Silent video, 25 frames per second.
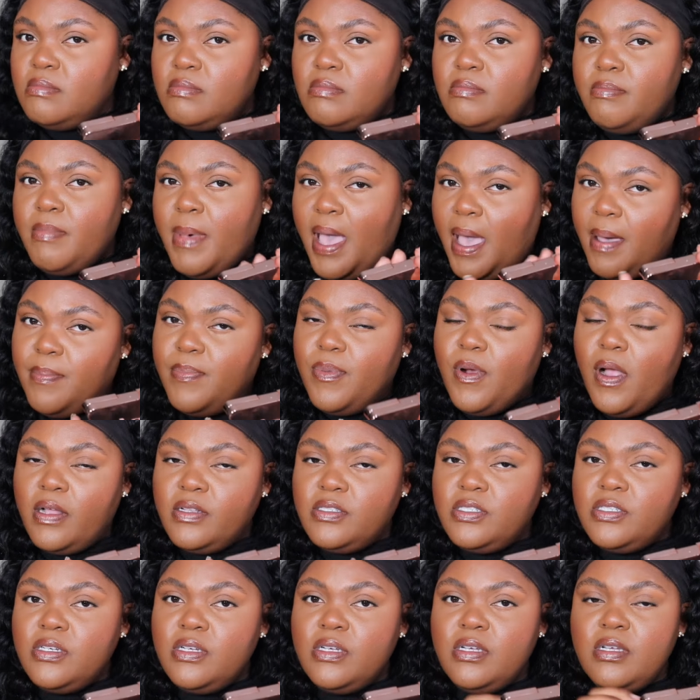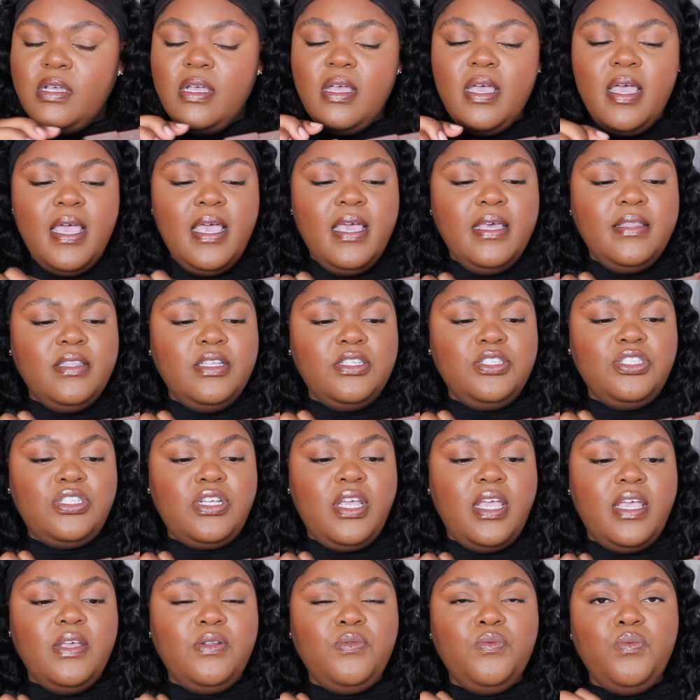matte bronzer in the
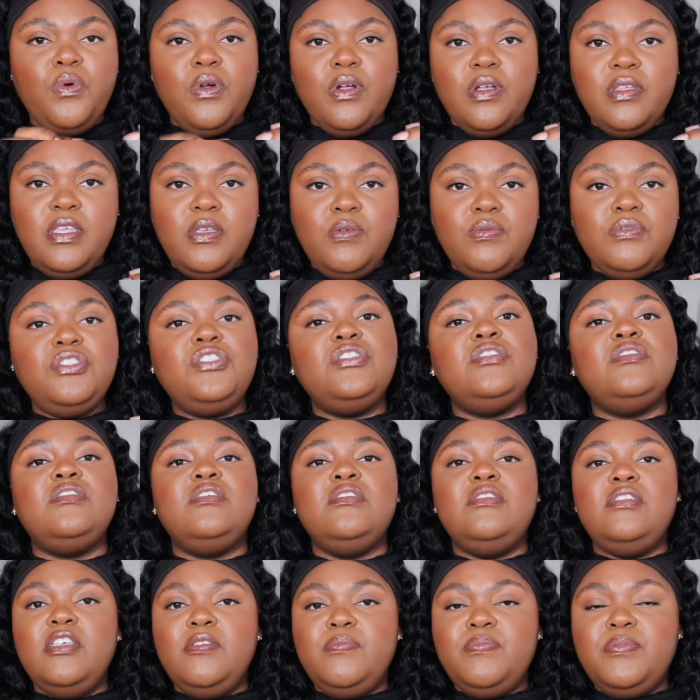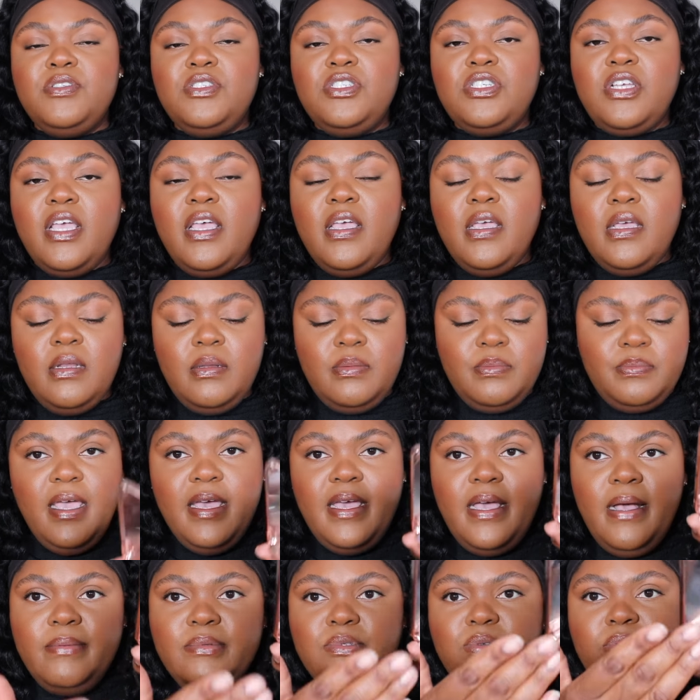shade Worthy, which is the deepest shade. It
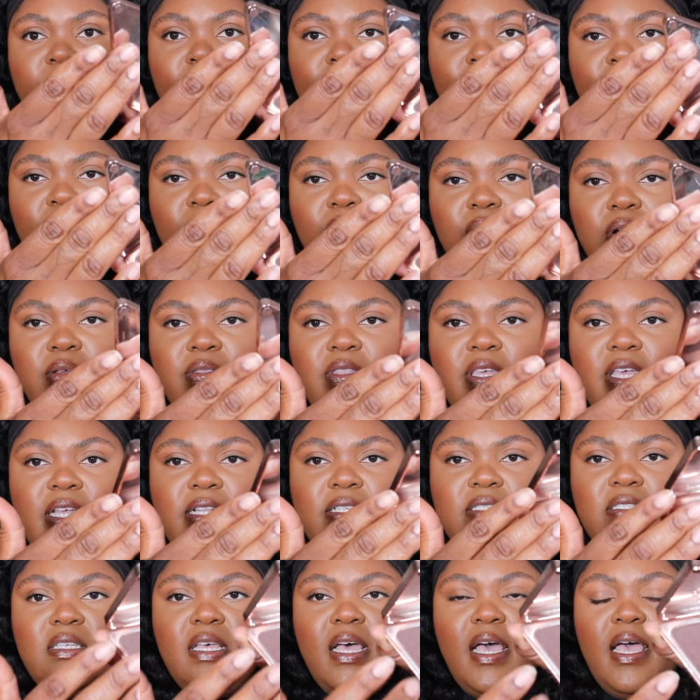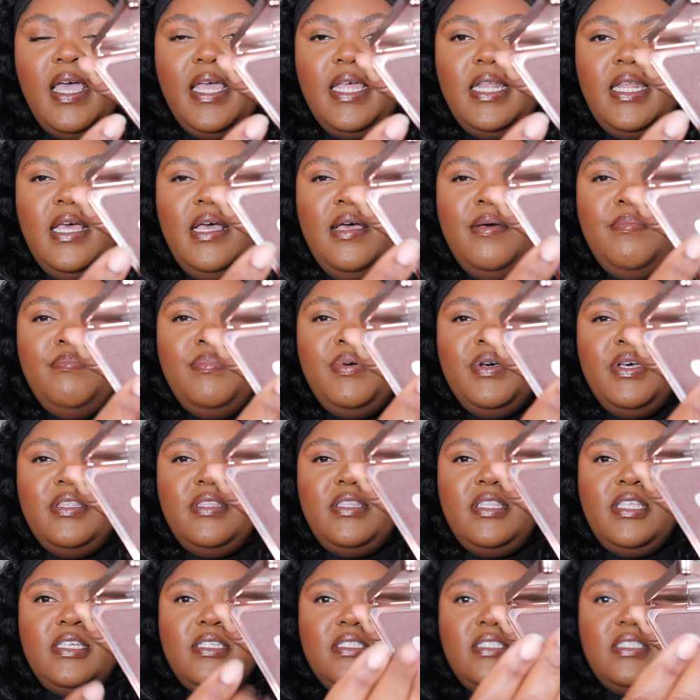comes with a mirror on the inside,
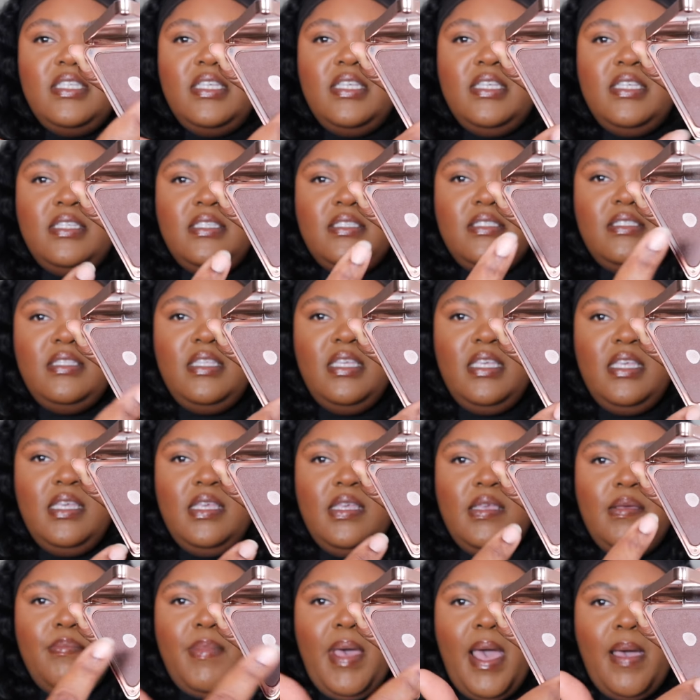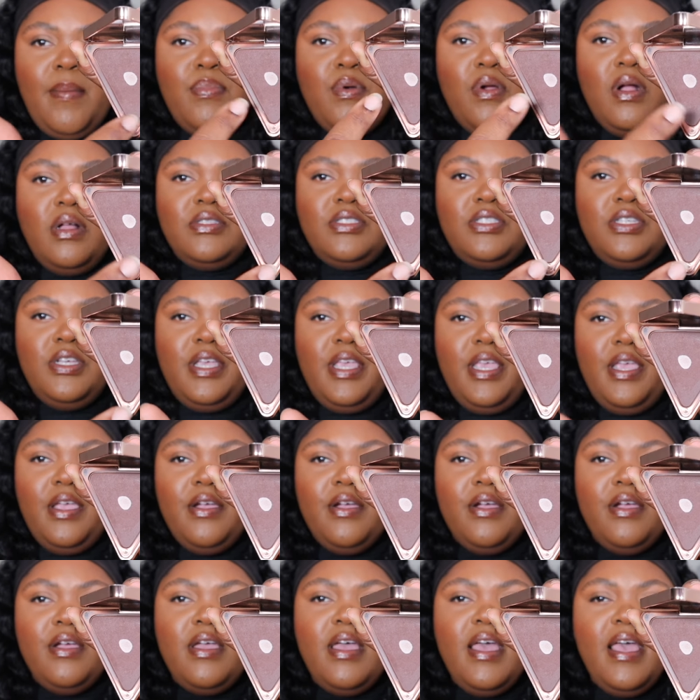but this is the matte bronzer
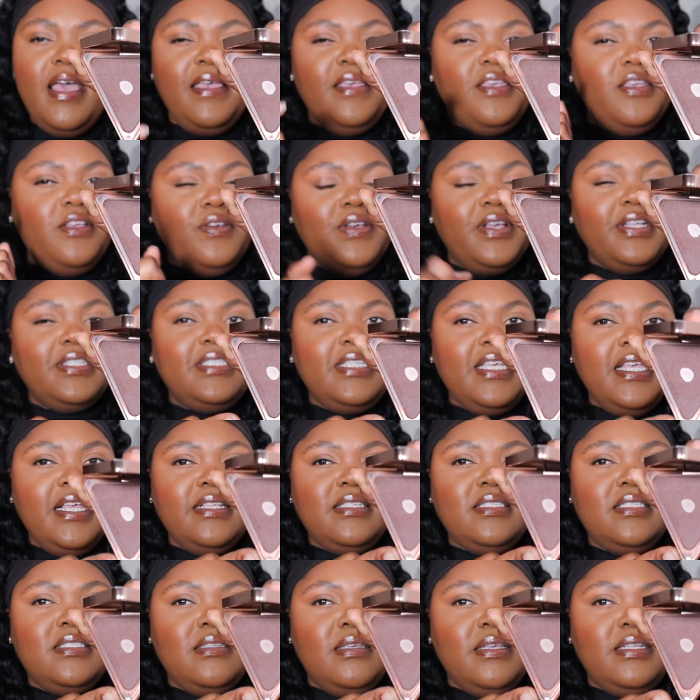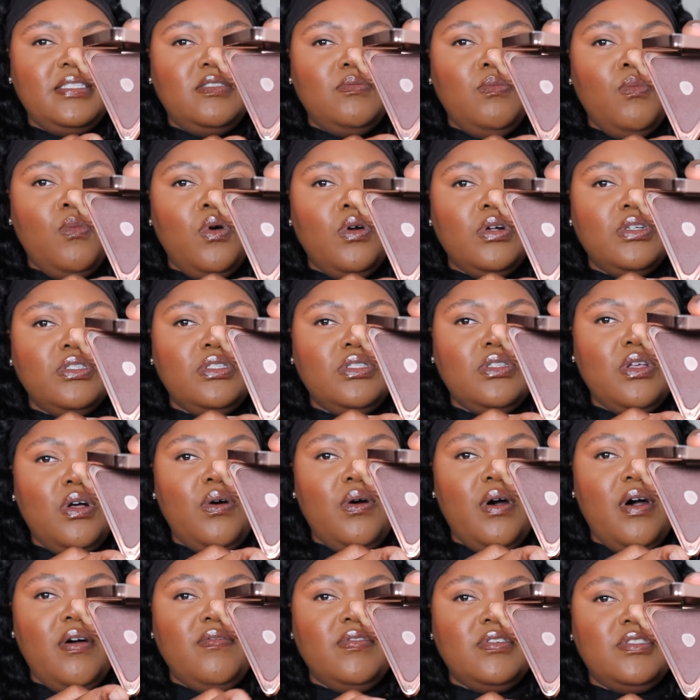here. You can see it's more
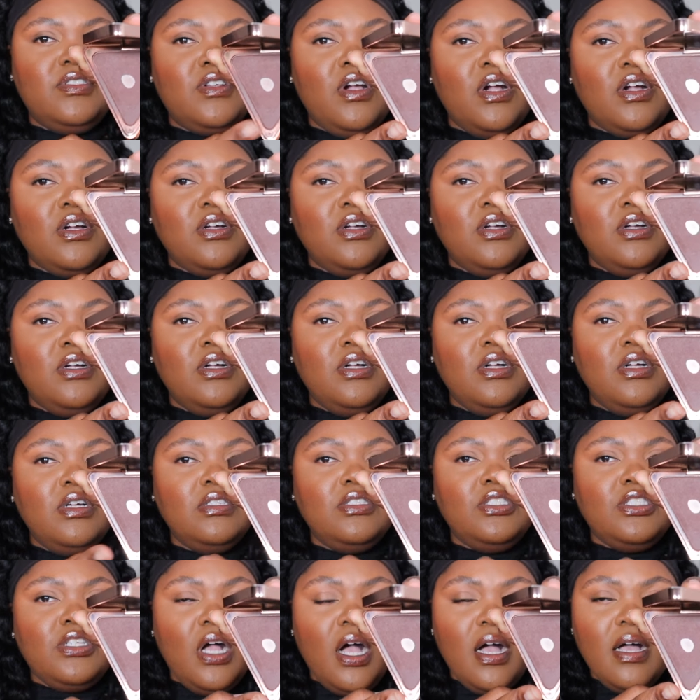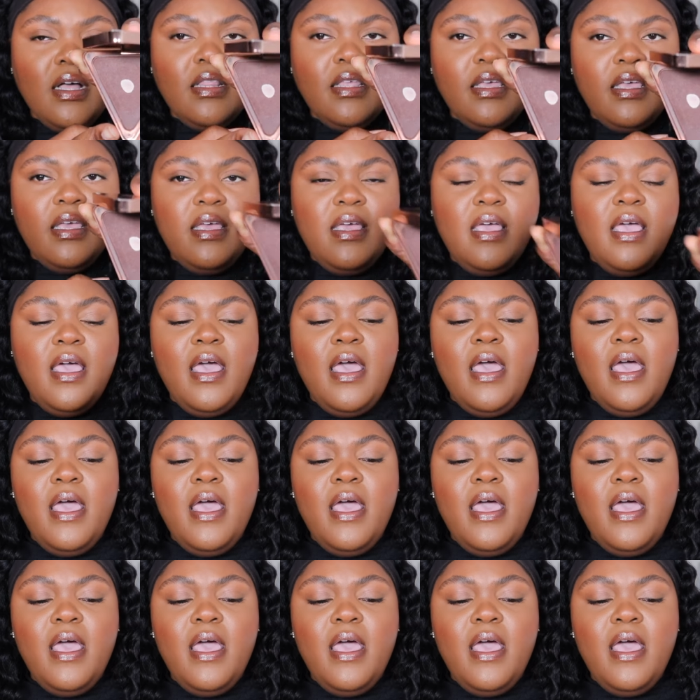so of a darker chocolate.